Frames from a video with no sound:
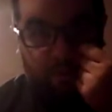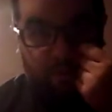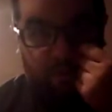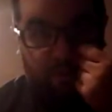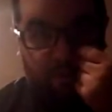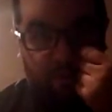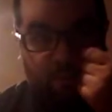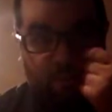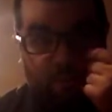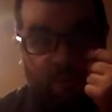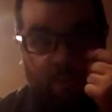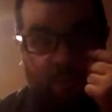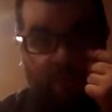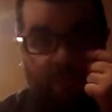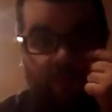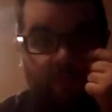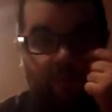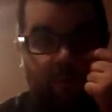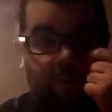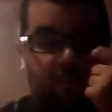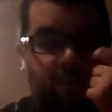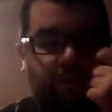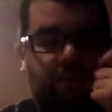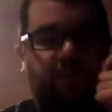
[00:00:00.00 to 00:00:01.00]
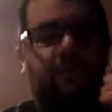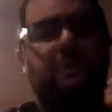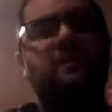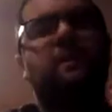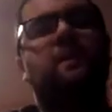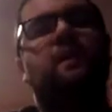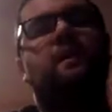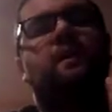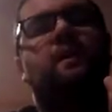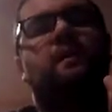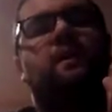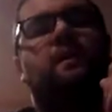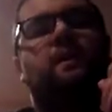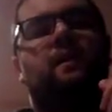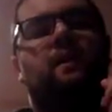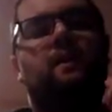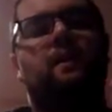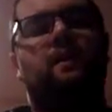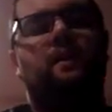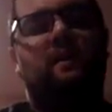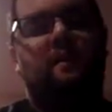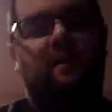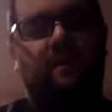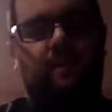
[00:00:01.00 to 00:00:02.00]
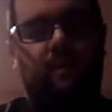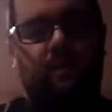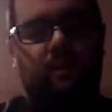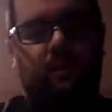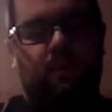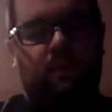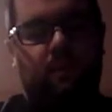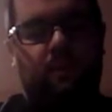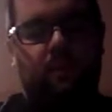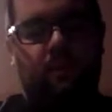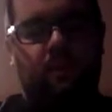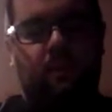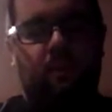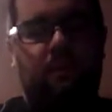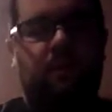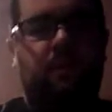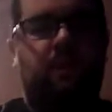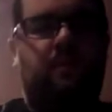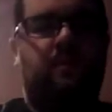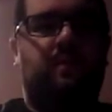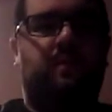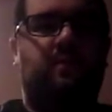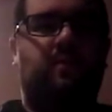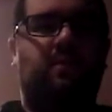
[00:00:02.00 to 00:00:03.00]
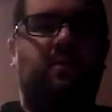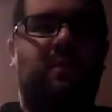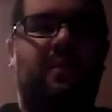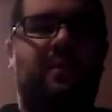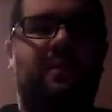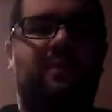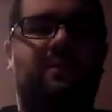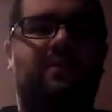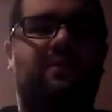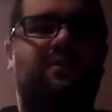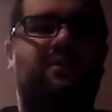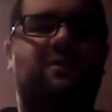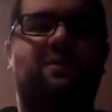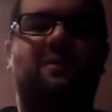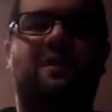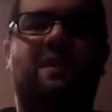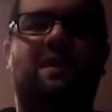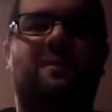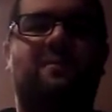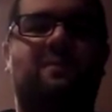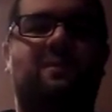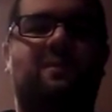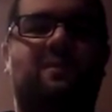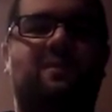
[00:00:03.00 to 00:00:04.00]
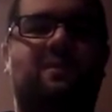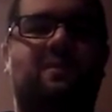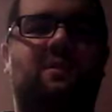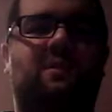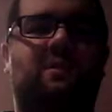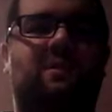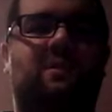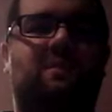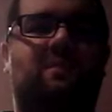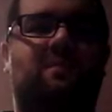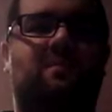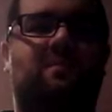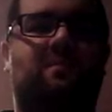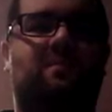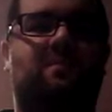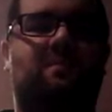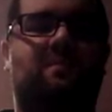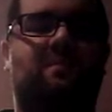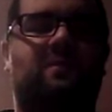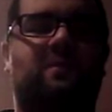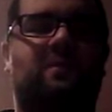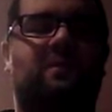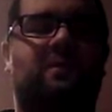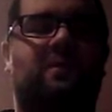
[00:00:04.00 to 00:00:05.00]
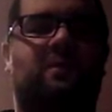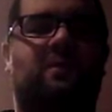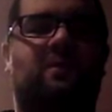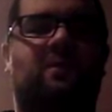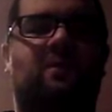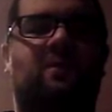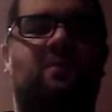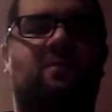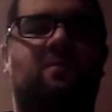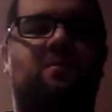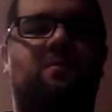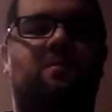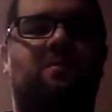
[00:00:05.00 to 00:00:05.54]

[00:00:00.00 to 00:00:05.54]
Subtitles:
thought it would be one of the rare gems, so